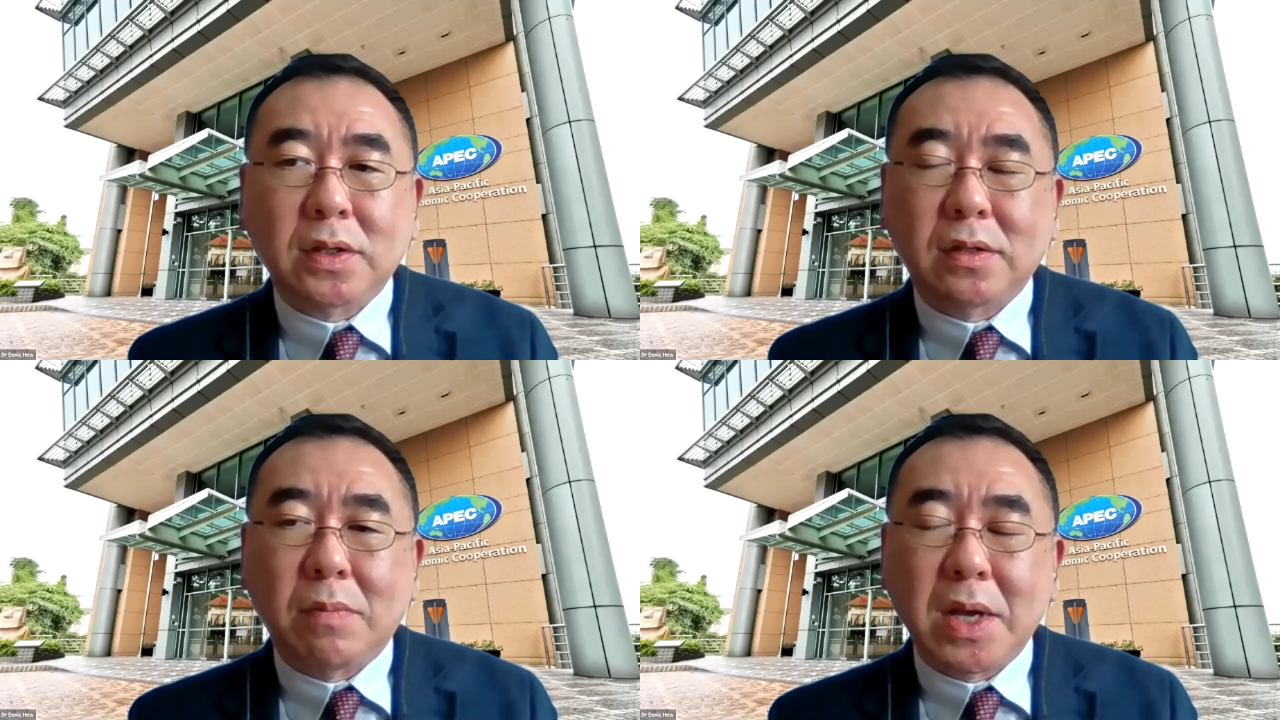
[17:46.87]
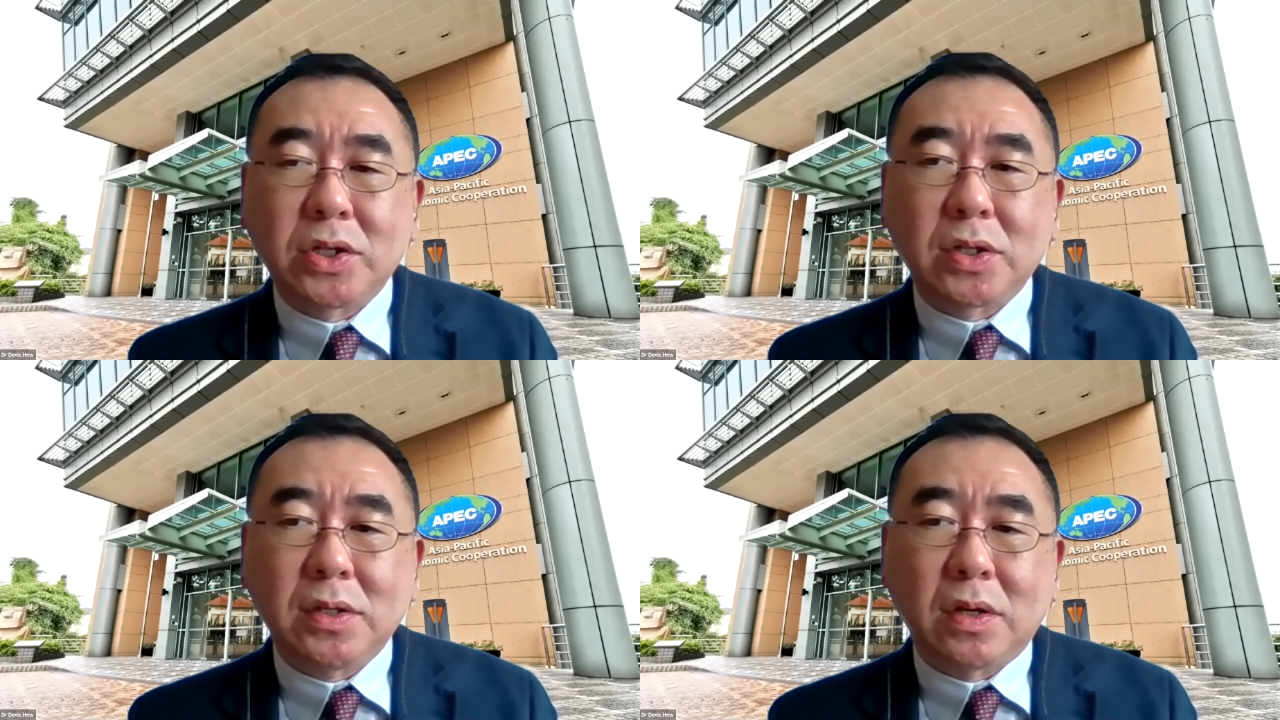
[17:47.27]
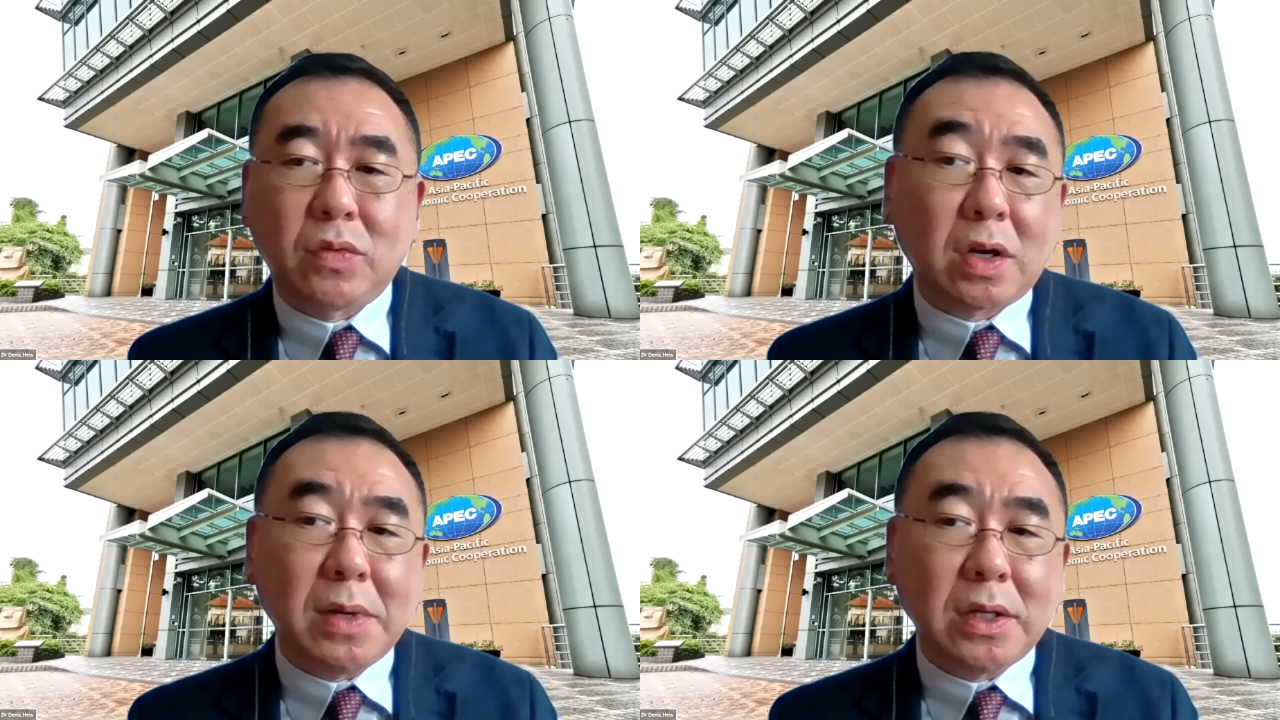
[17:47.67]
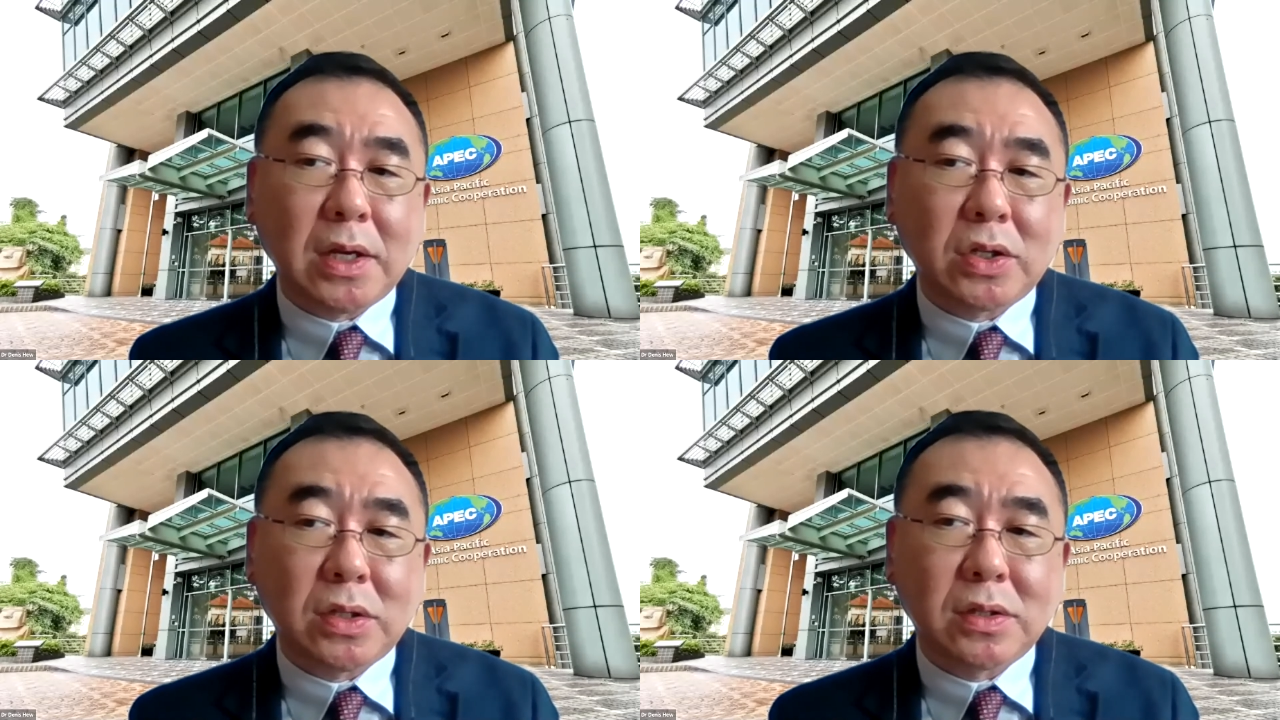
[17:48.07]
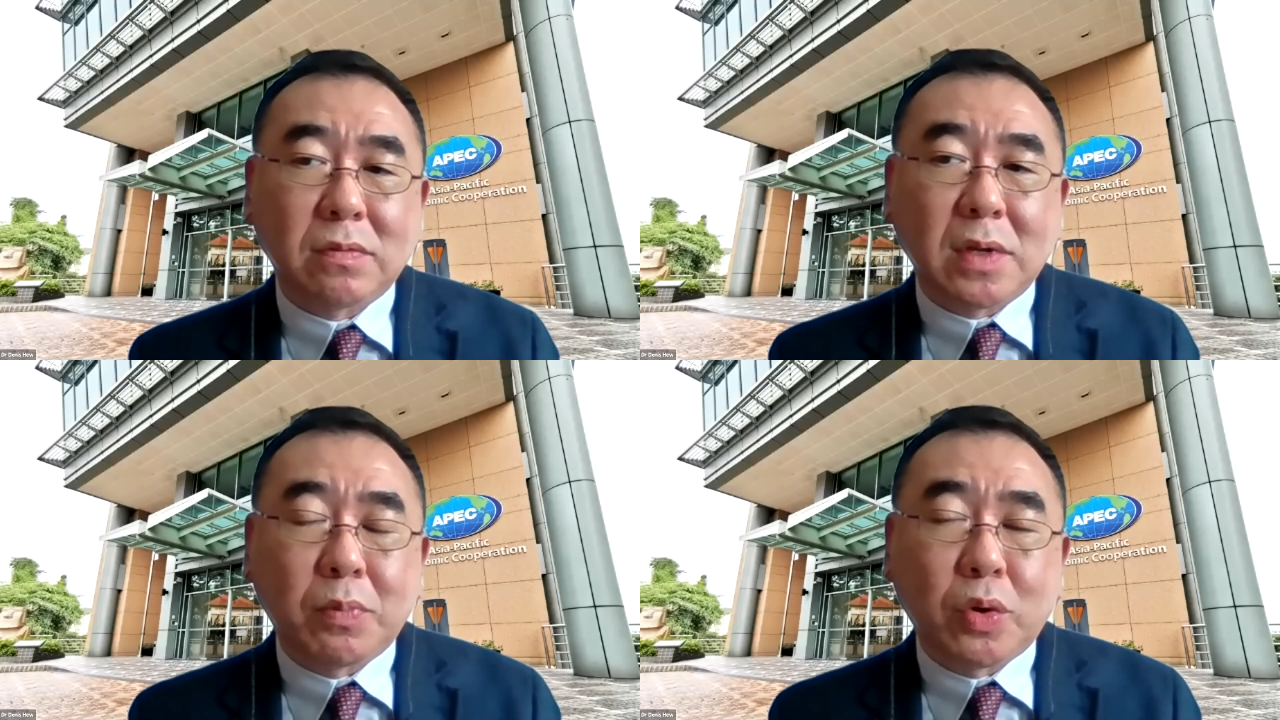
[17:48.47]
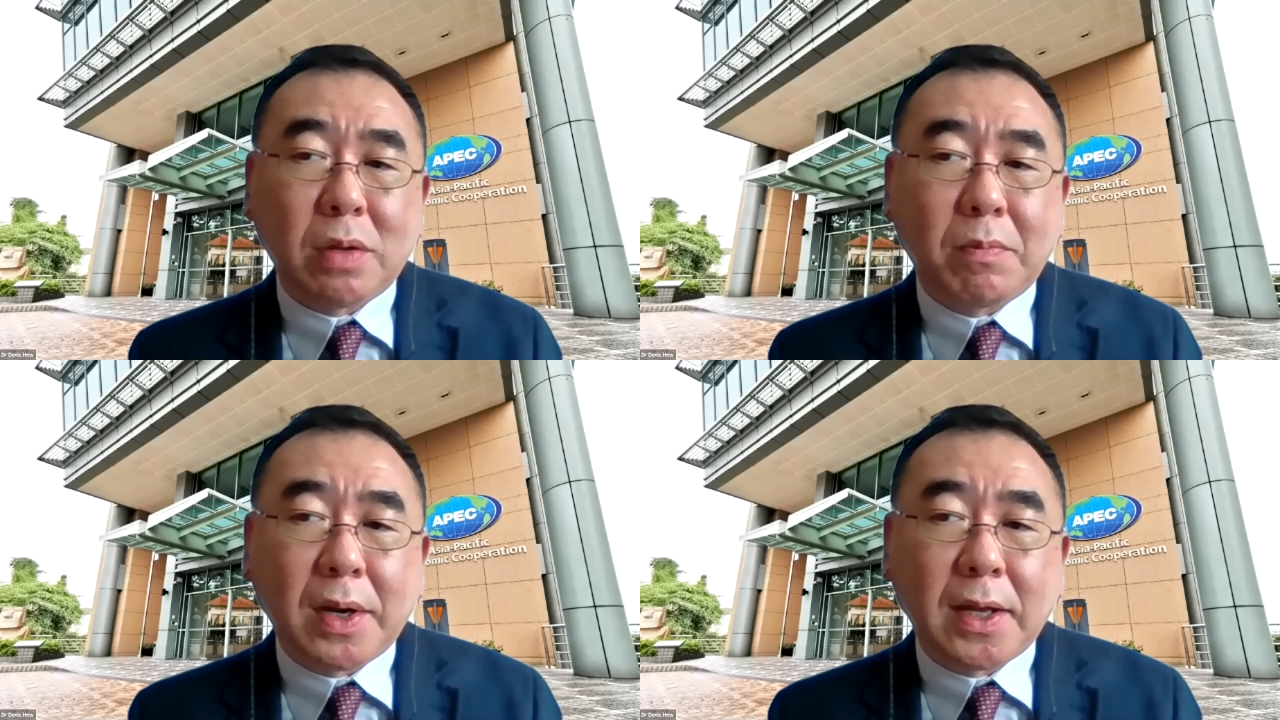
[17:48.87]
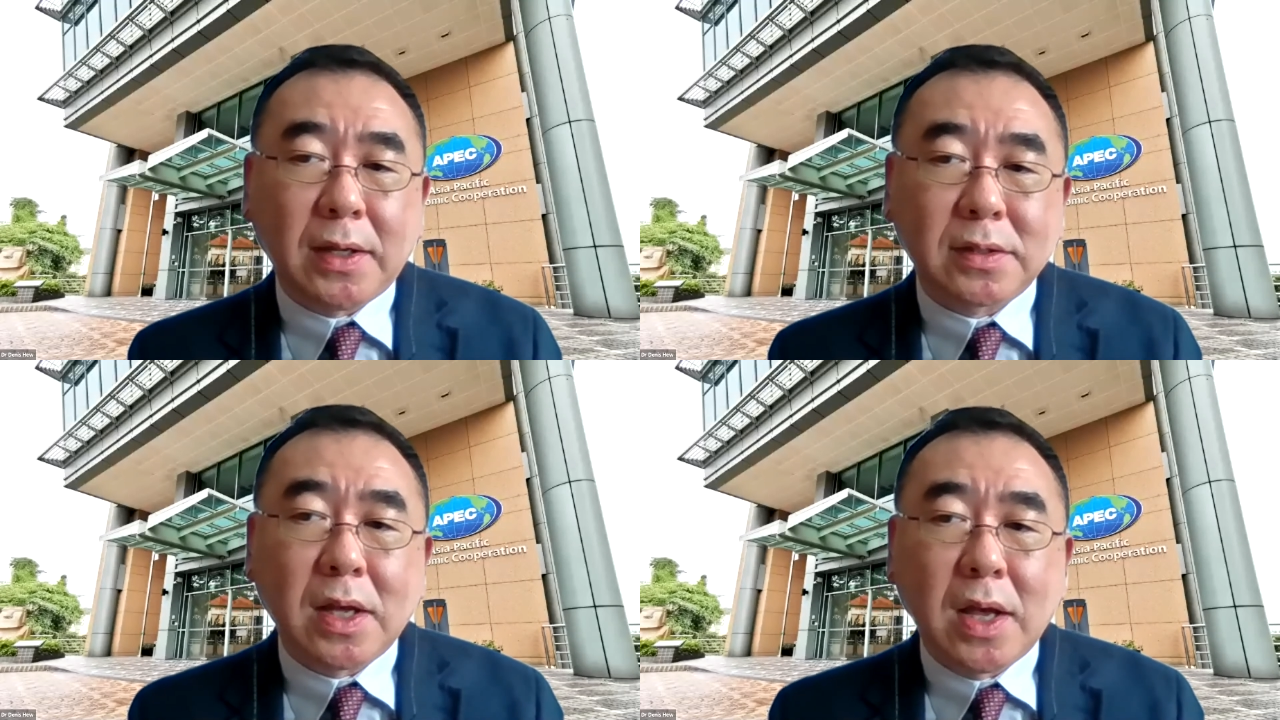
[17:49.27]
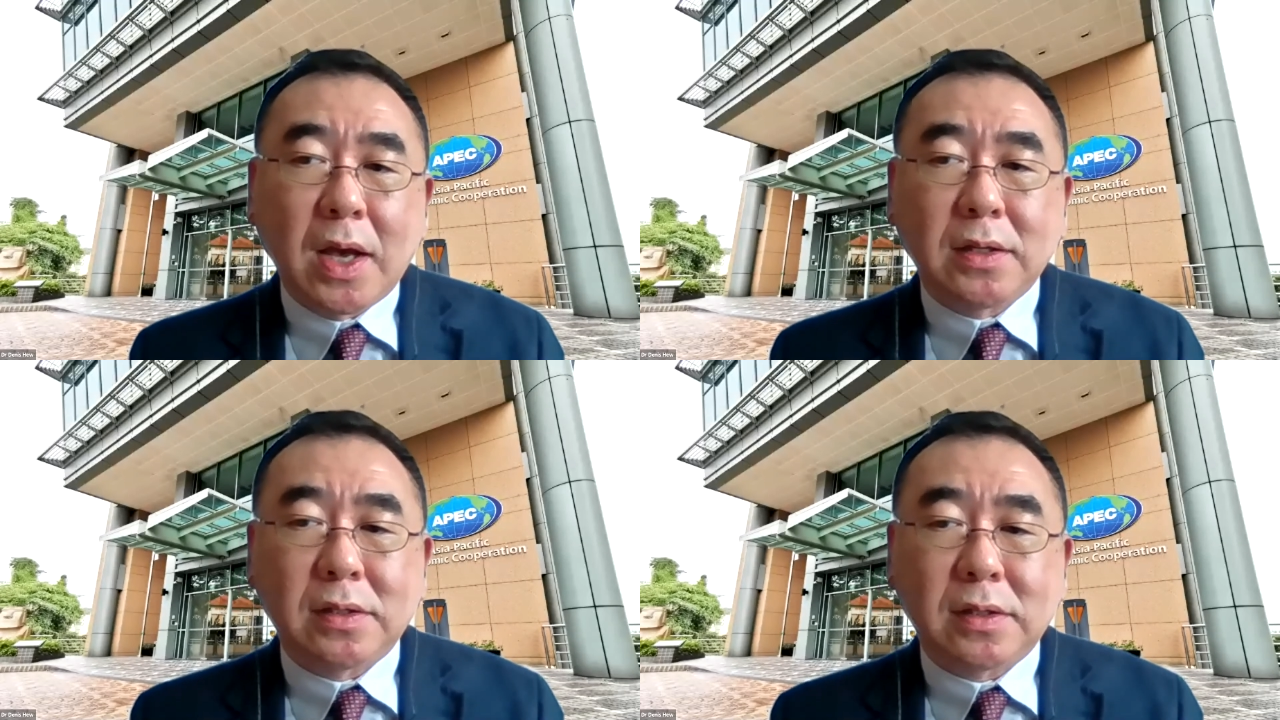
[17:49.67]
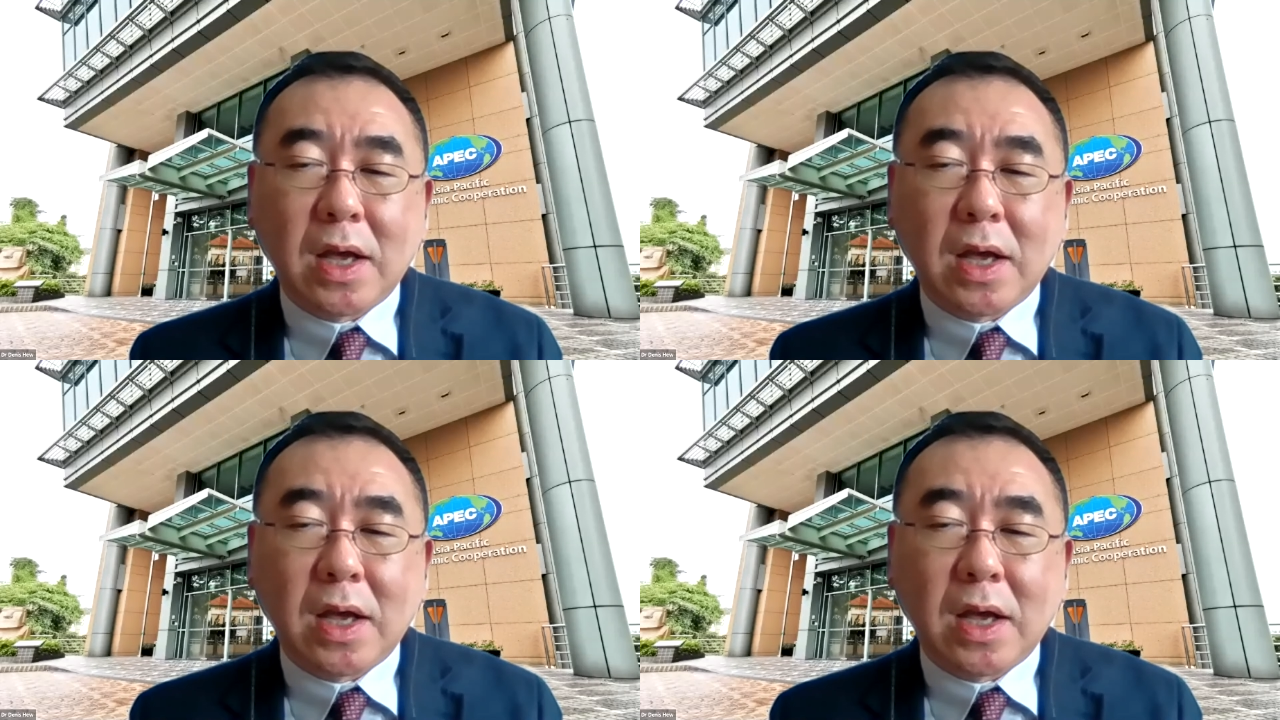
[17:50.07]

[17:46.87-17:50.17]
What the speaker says: that the measures and recommendations have been put in place, and